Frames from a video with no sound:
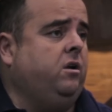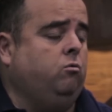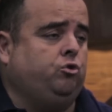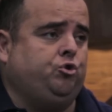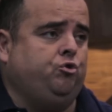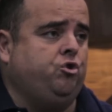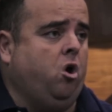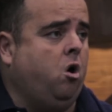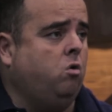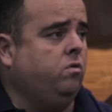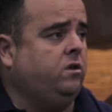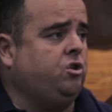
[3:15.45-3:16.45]
that will show you
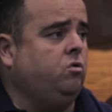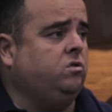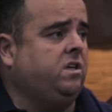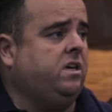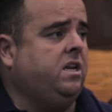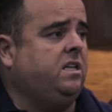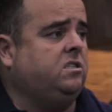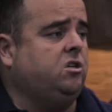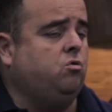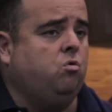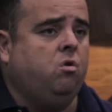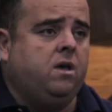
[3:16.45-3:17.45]
all the tools that you need to
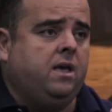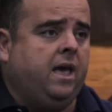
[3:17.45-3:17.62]
know